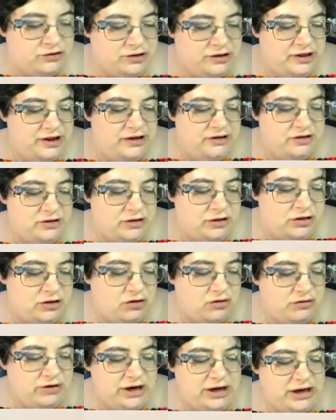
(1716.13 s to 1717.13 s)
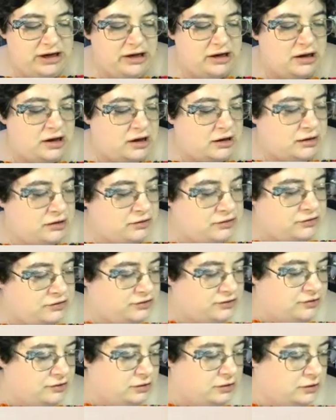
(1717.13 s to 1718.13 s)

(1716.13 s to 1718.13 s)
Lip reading: So these are the greeny colours,